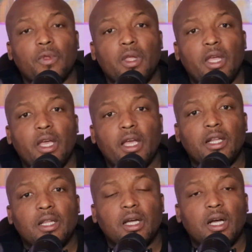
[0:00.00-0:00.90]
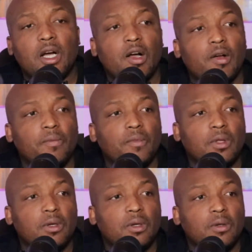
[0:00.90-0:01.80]
and
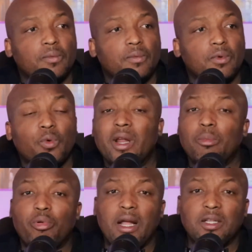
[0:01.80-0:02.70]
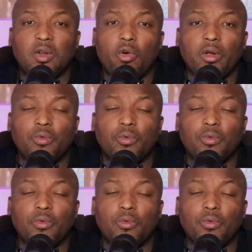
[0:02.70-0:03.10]
the Roddie Bryant's lawyer,